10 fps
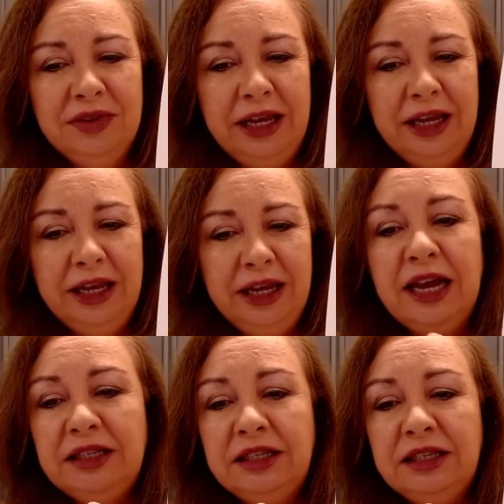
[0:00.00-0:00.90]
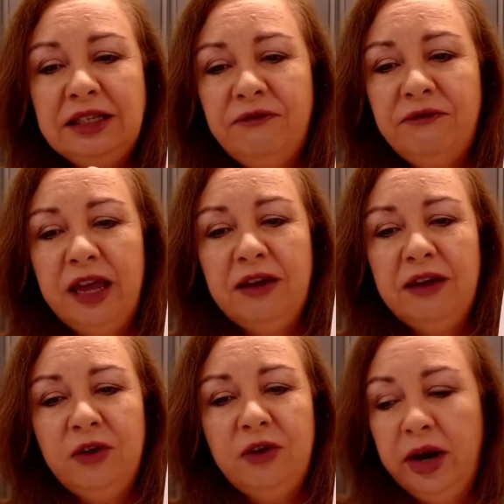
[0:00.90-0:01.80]
is because if
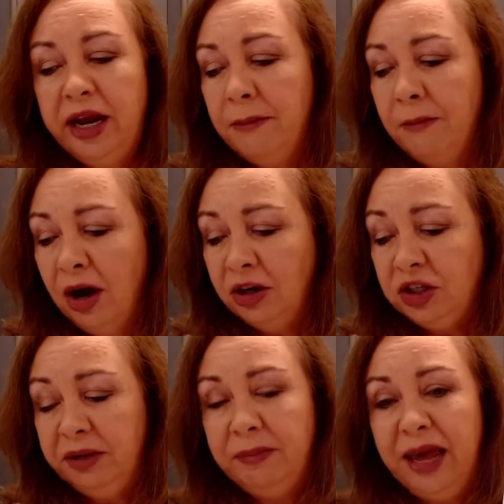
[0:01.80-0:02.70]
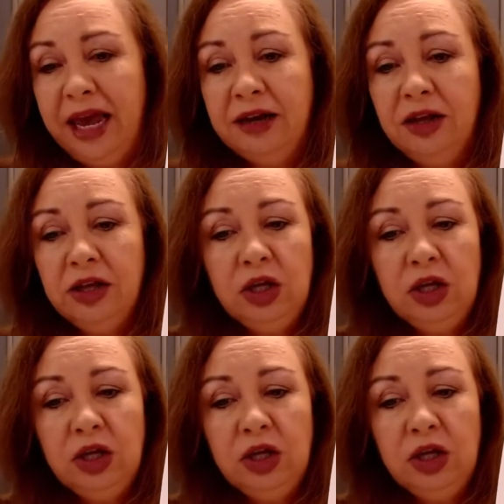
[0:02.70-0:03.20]
if you were in a marching band, you